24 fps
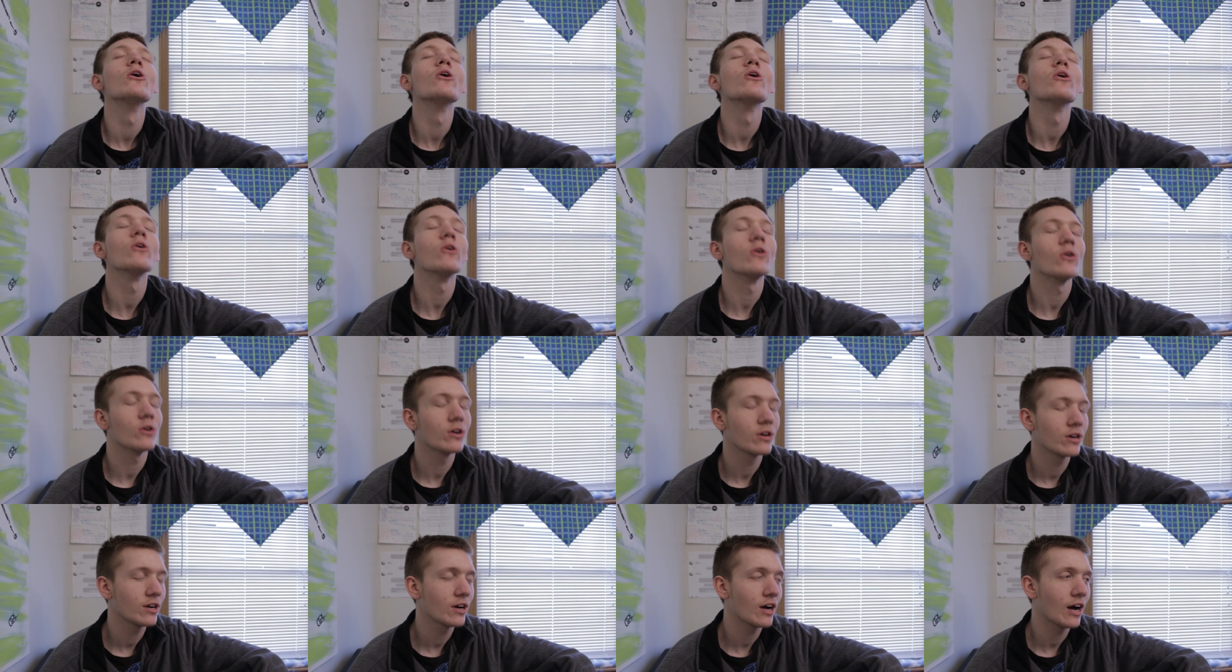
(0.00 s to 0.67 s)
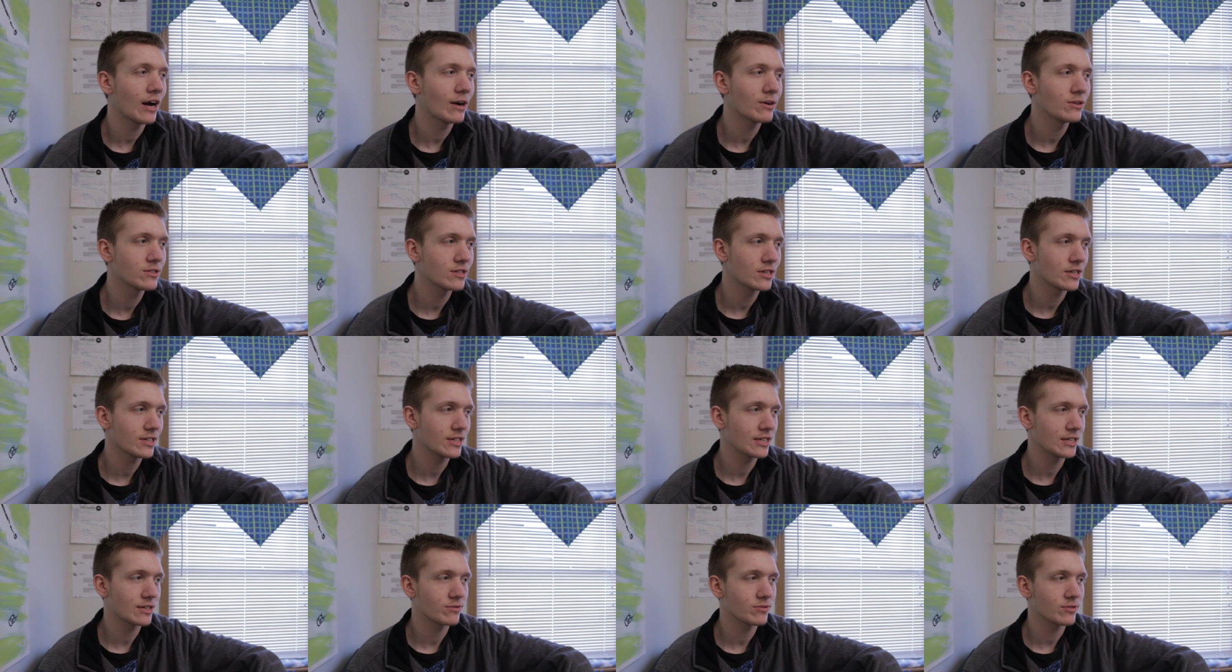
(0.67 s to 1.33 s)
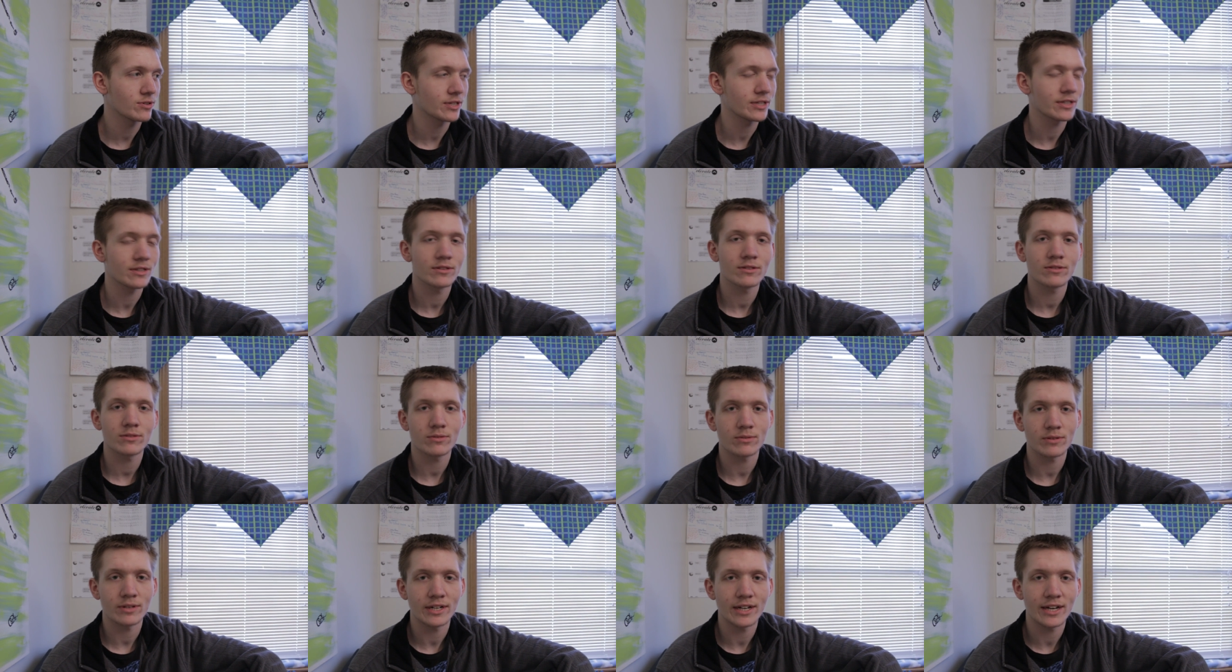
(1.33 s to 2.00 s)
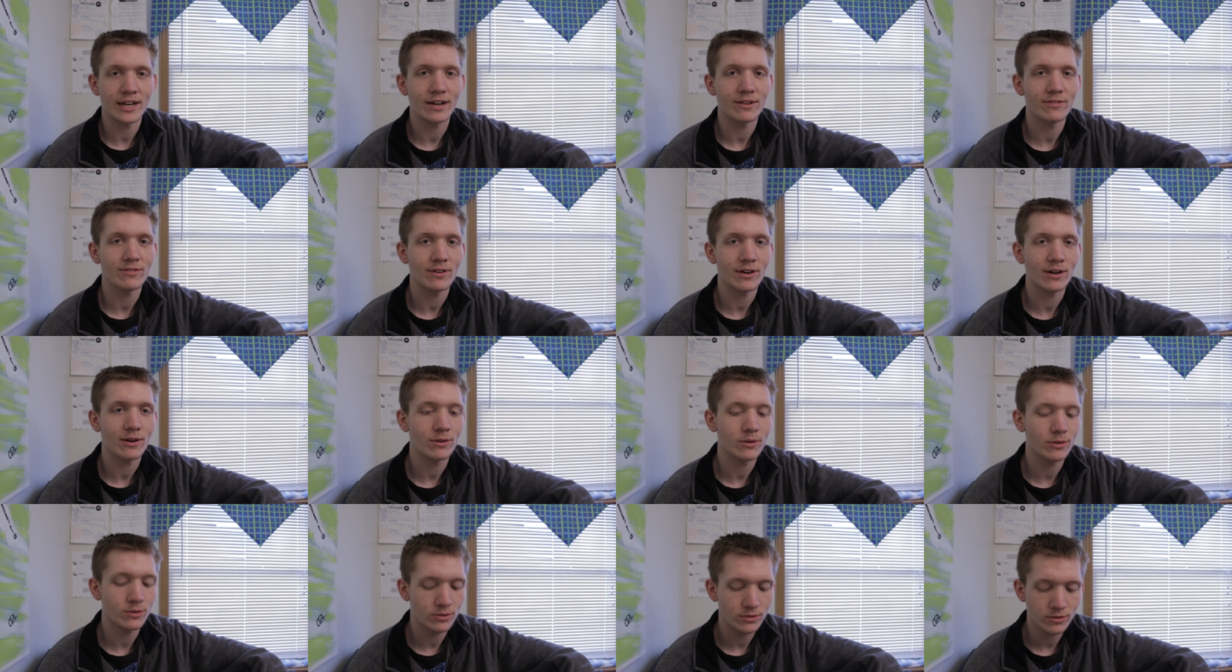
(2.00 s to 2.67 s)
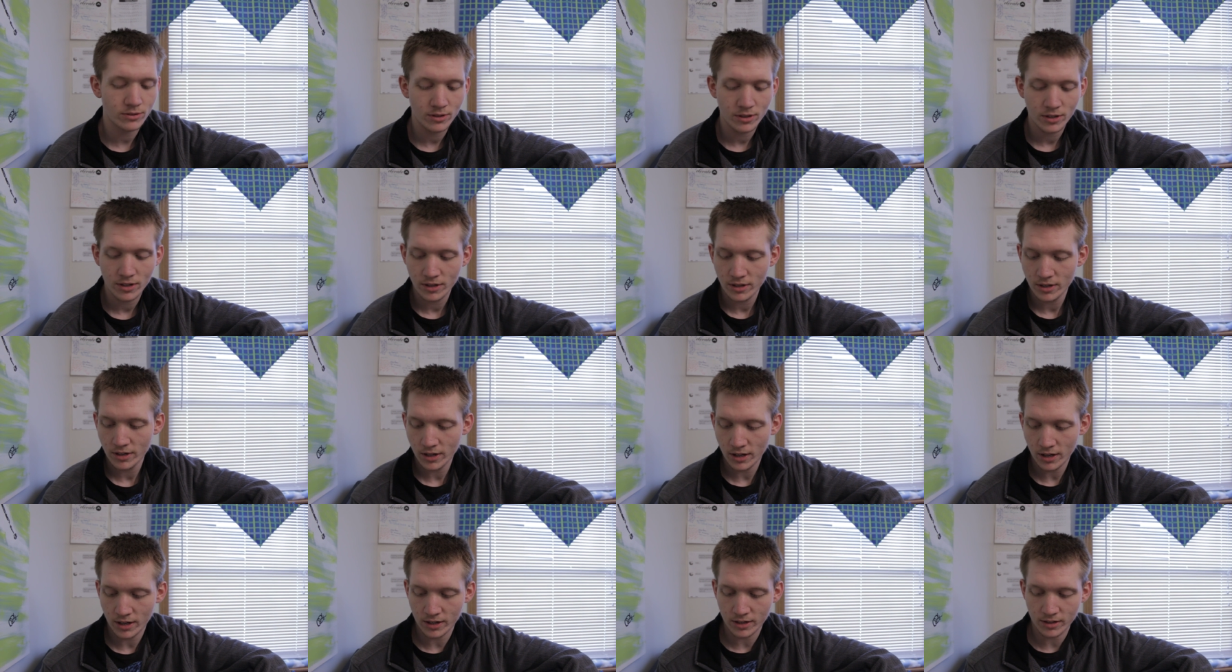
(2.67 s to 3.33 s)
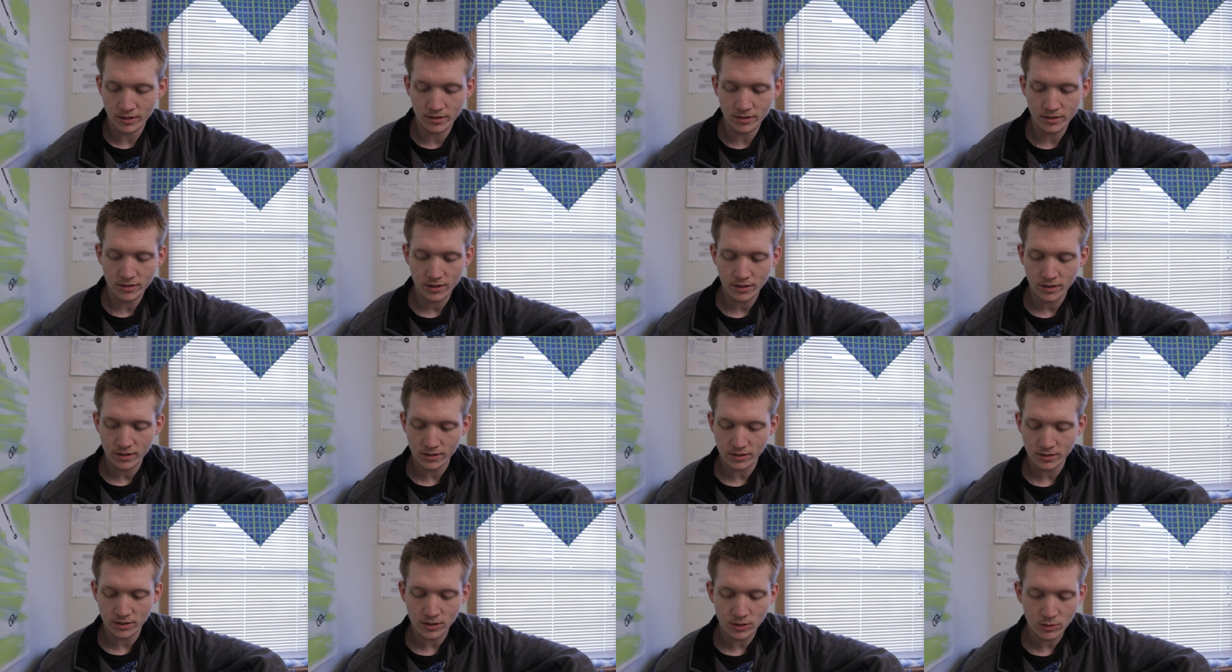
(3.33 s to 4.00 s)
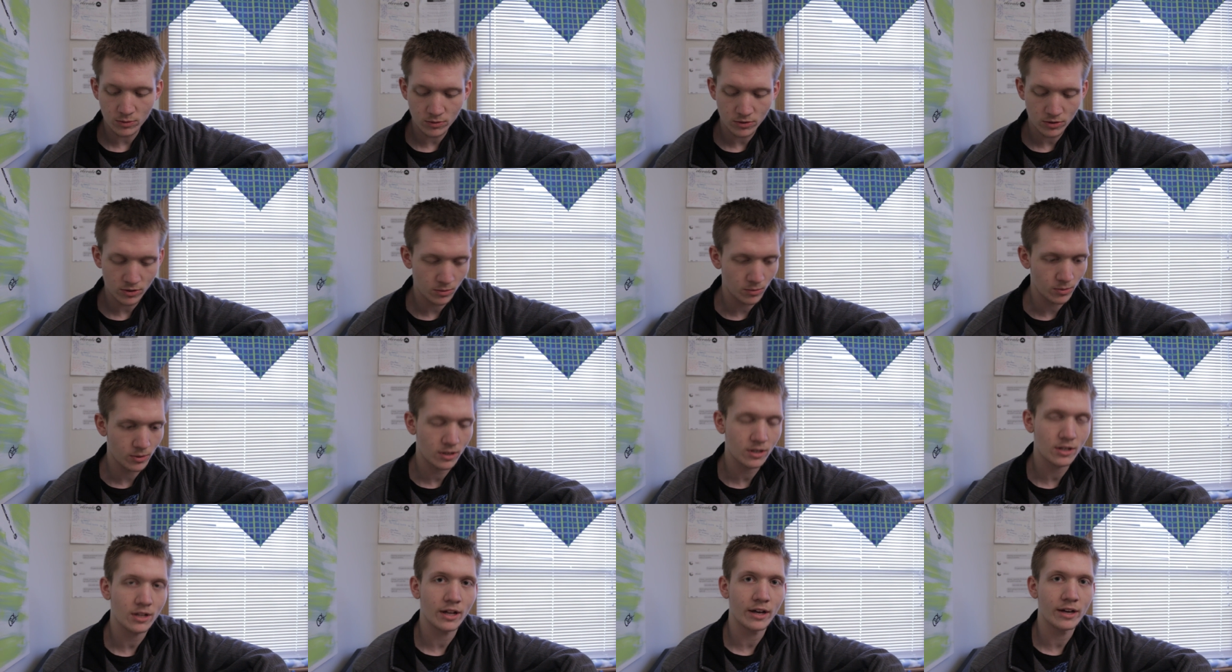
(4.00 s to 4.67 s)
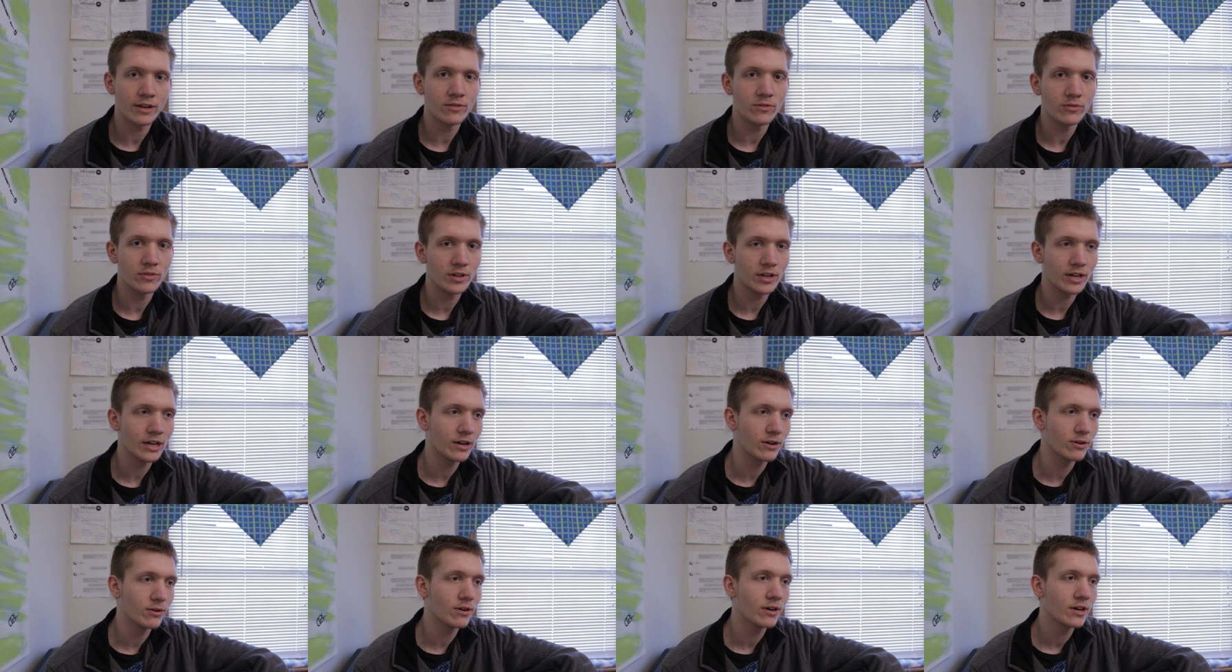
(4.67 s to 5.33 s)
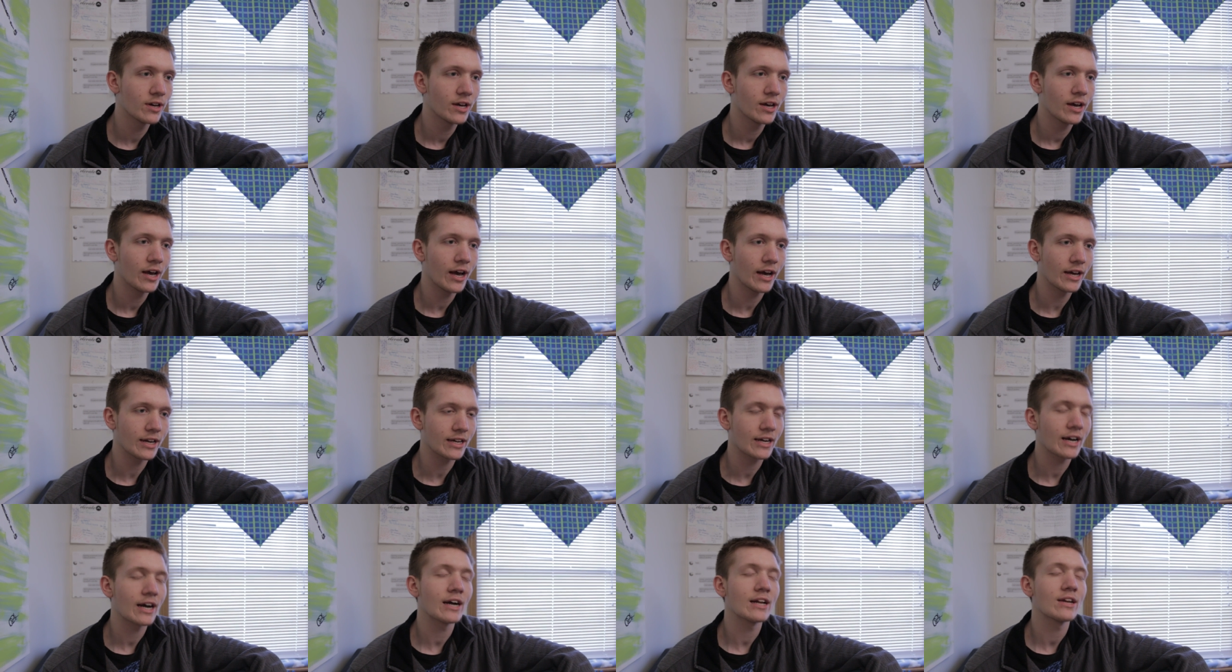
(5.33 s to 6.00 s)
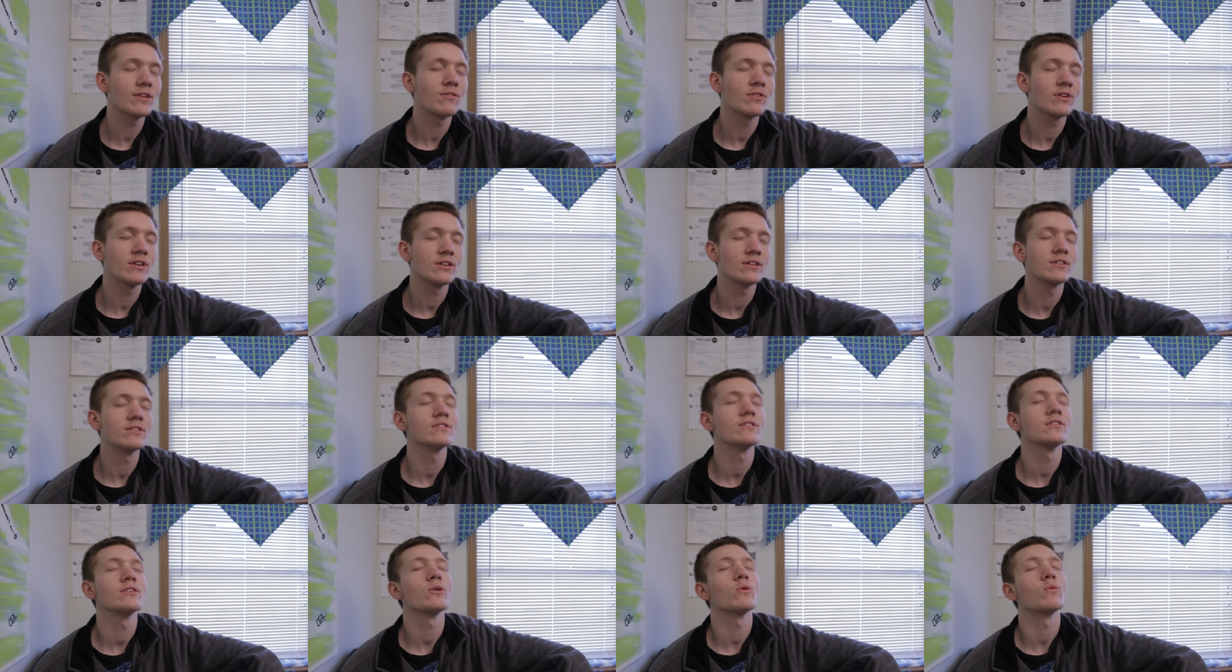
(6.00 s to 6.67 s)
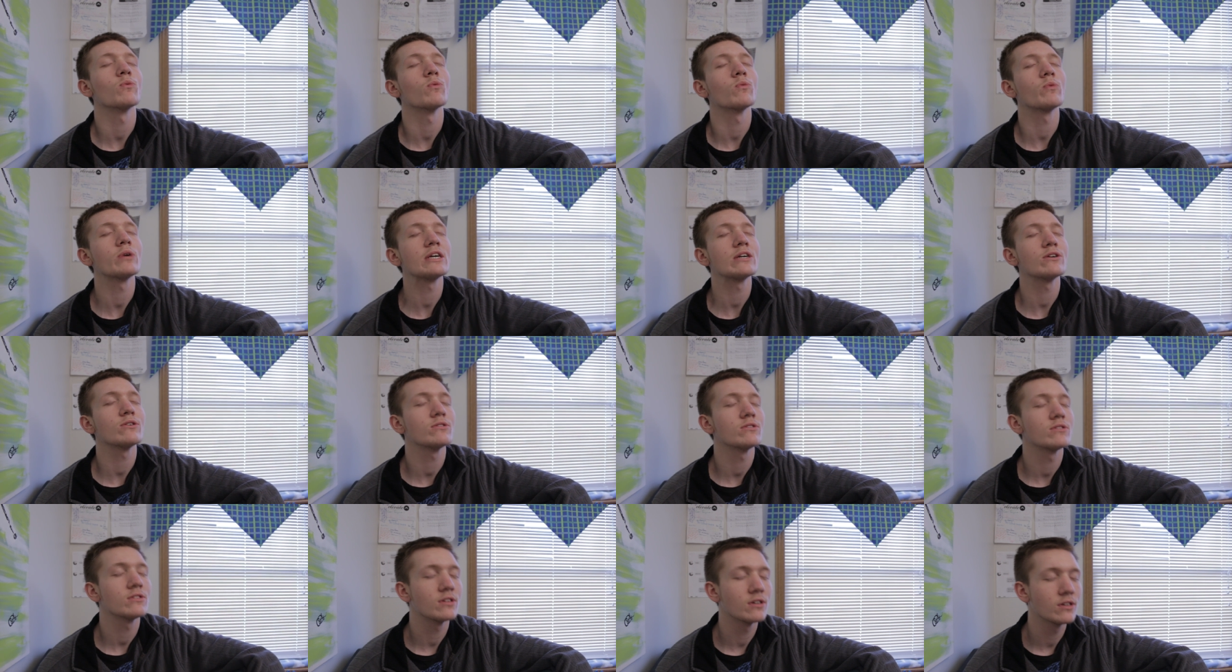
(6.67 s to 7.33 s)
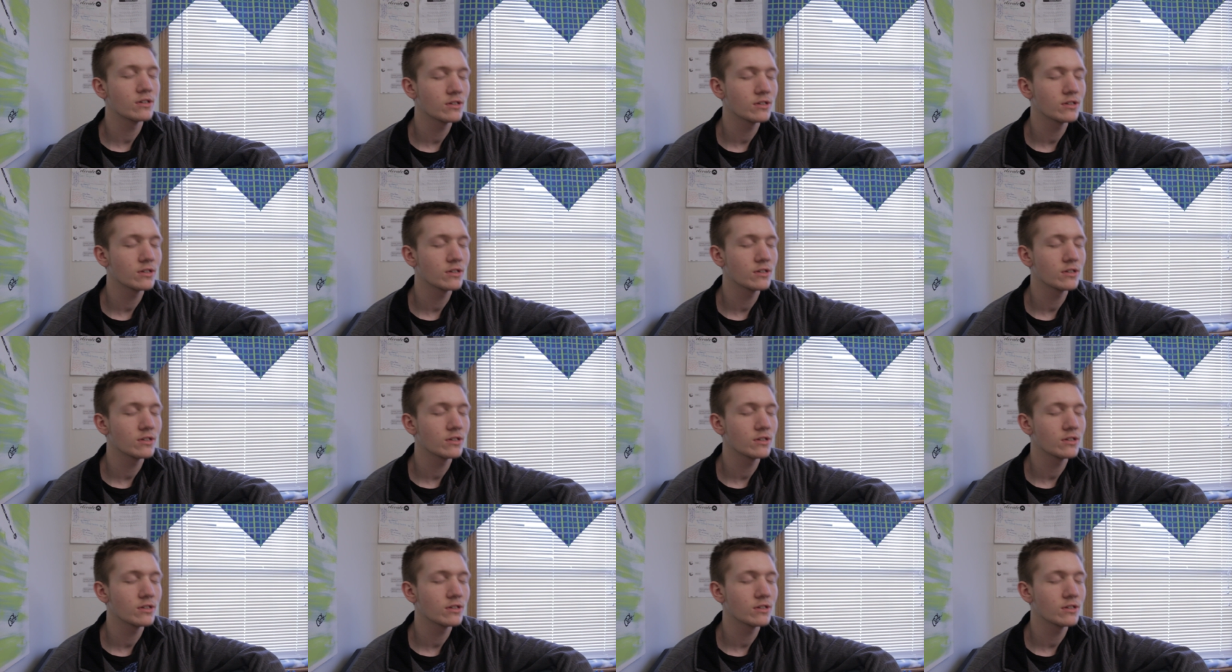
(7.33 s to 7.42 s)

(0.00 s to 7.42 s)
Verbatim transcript: Whew, I was editing for like three and a half hours on YouTuber client video and kind of in a weird